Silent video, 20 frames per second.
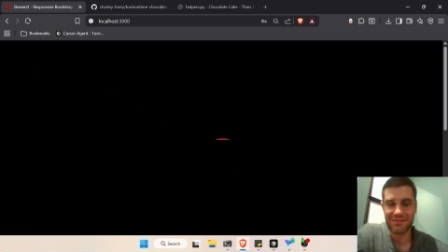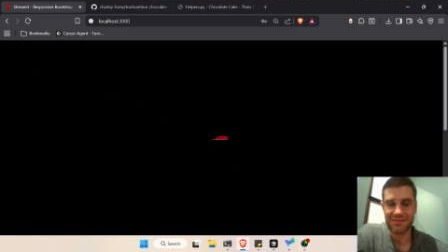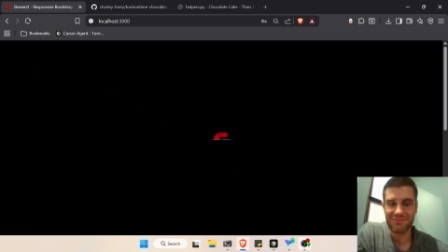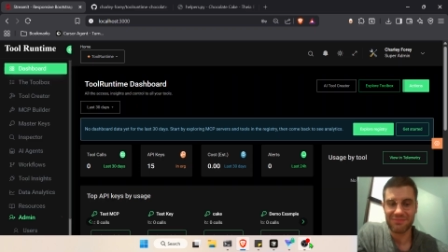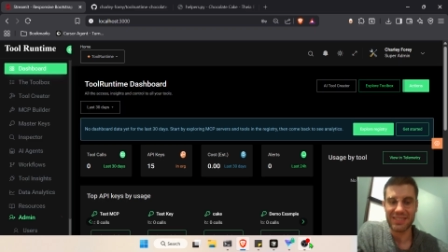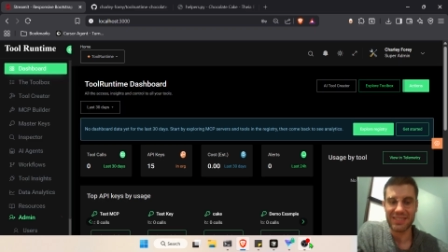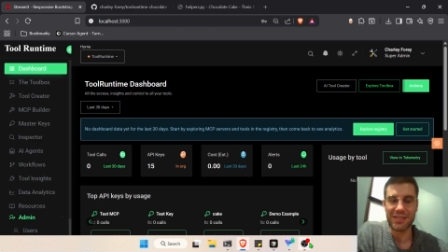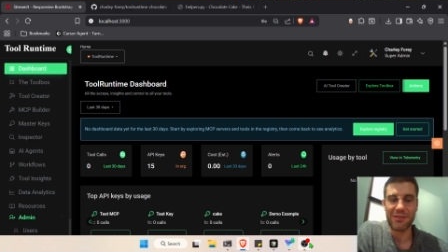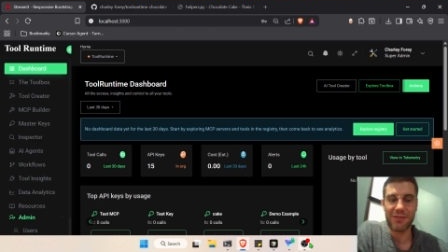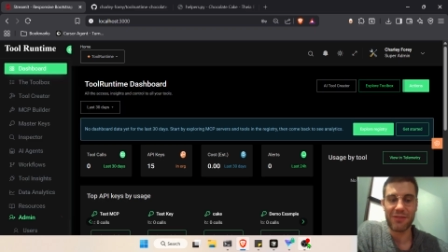
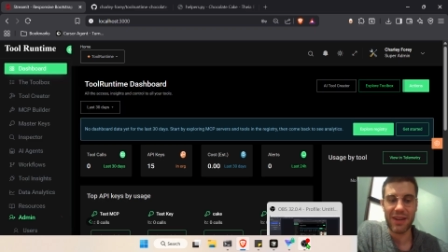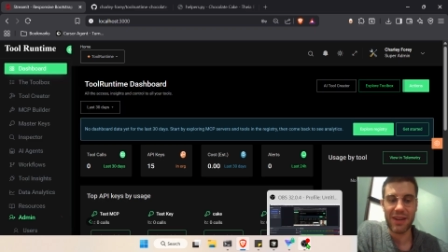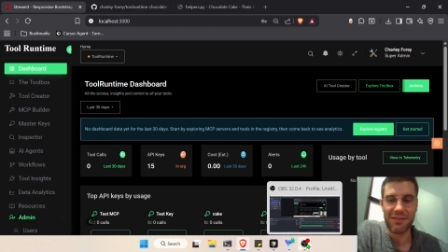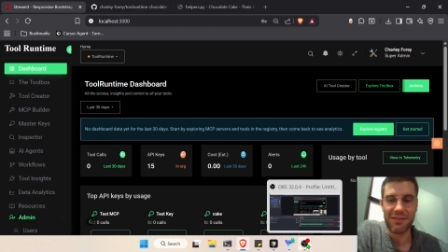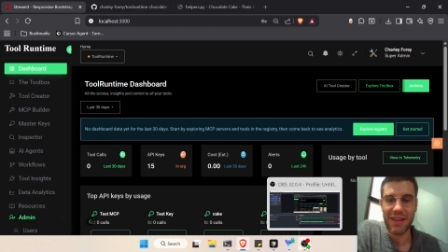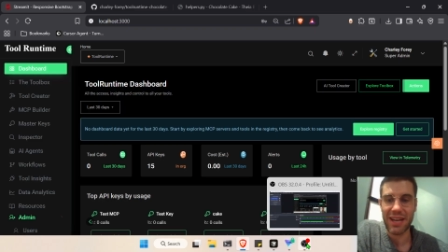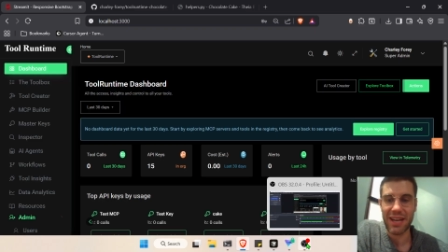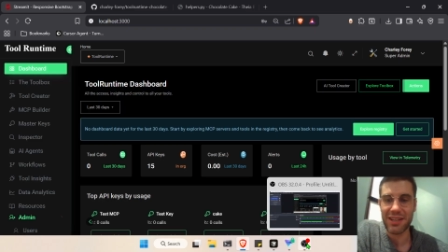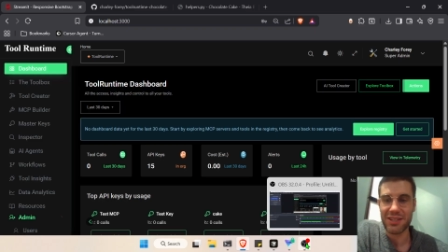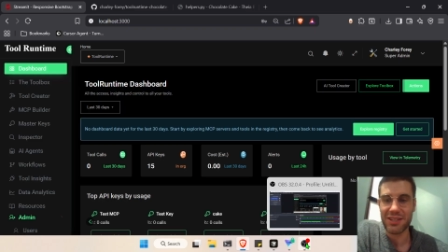you find
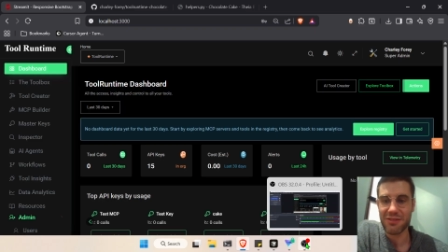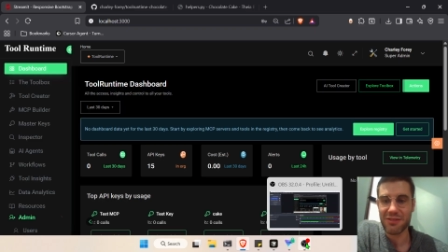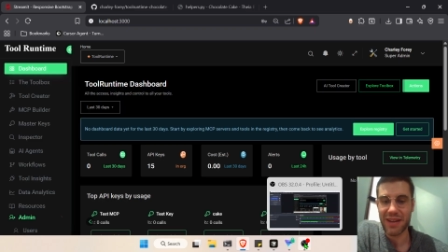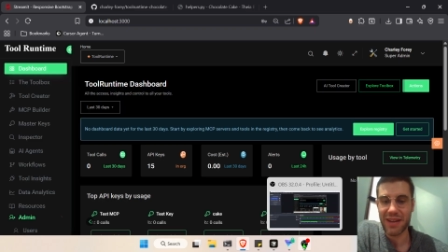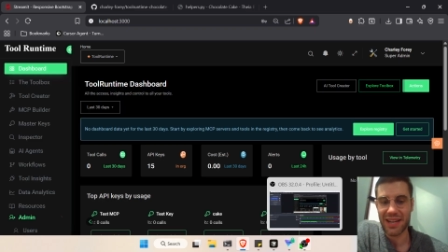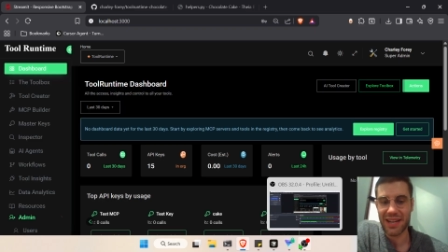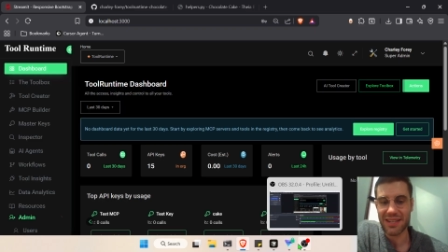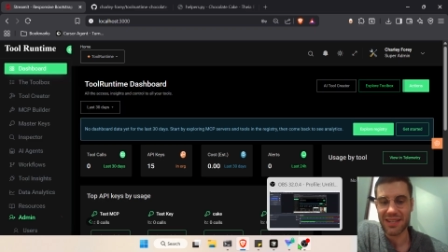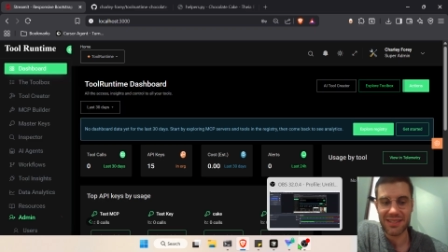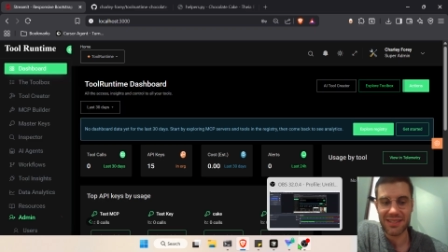value
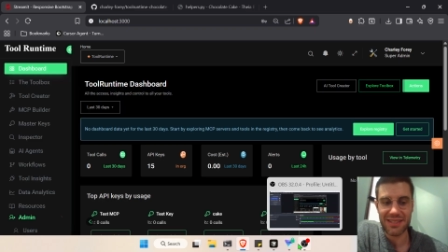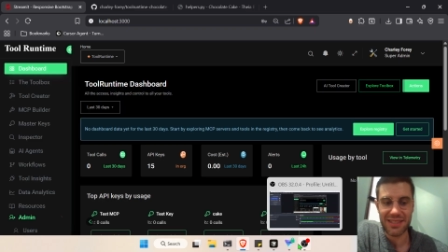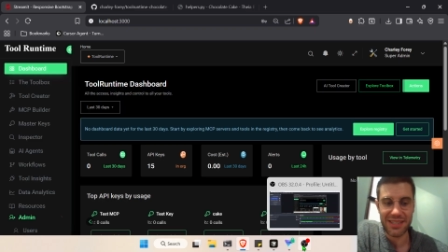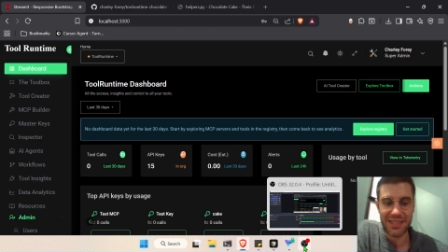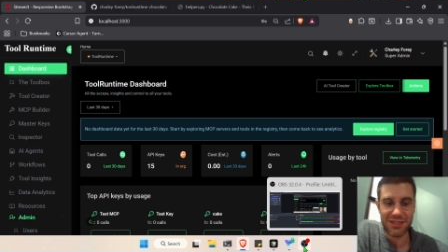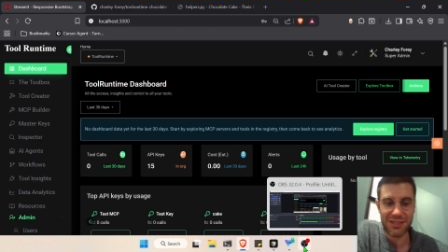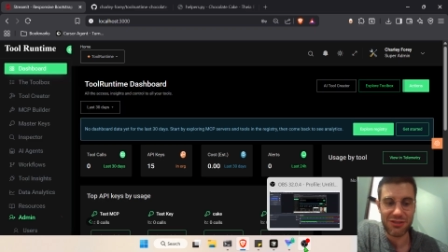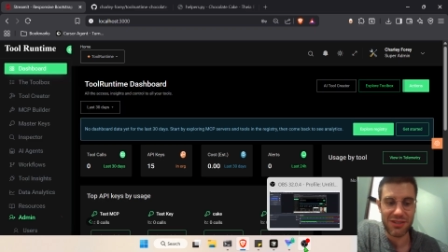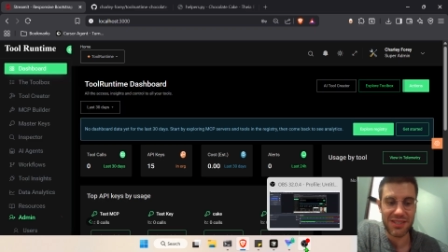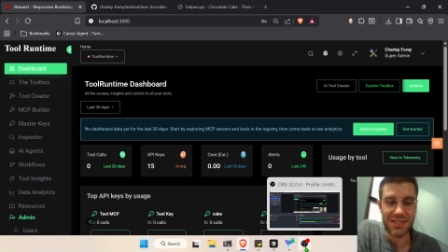and
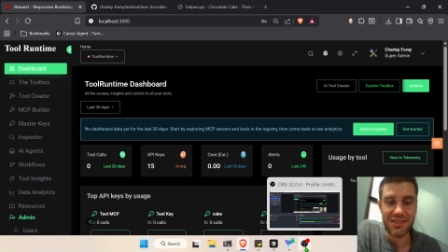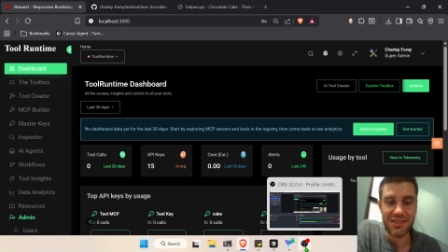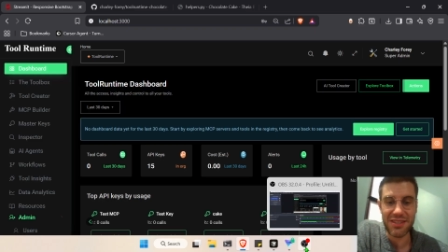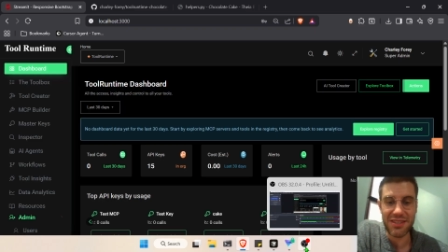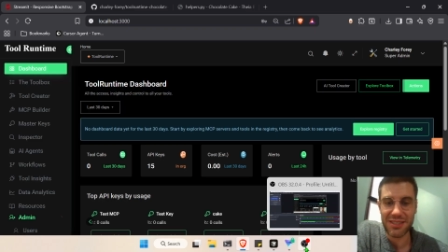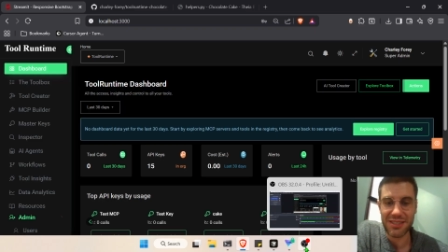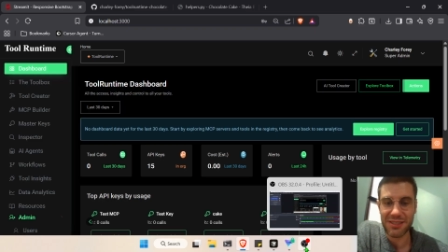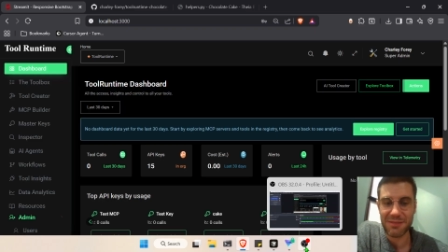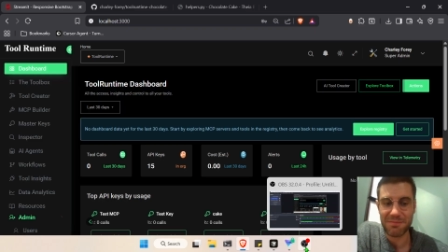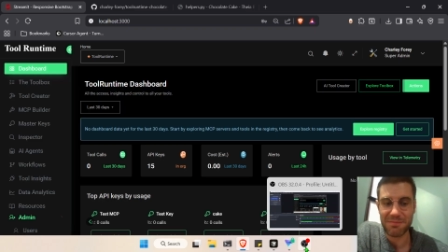interest in
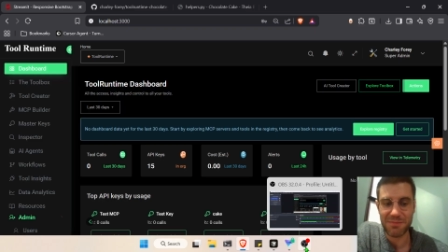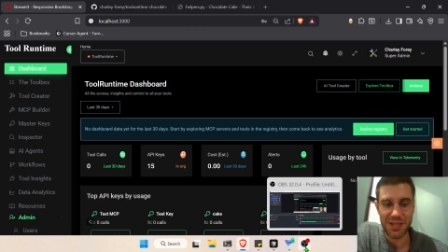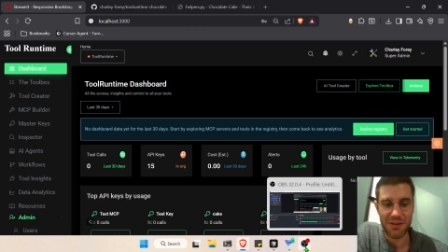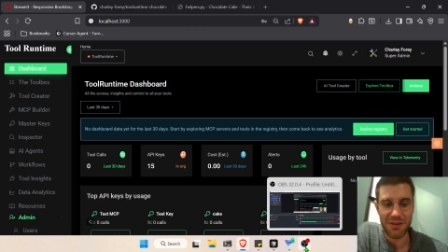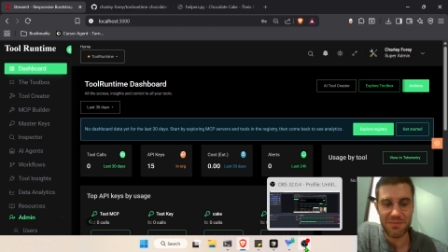this. So